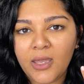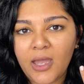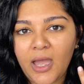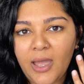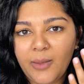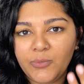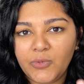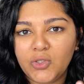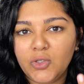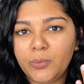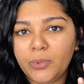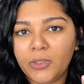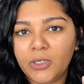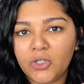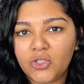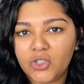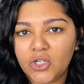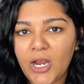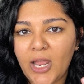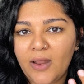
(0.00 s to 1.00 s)
I'm super
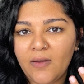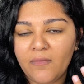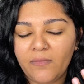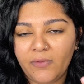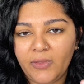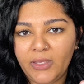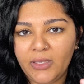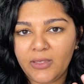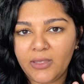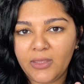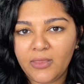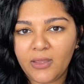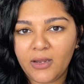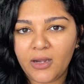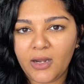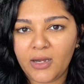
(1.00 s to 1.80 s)
dry and flaky there,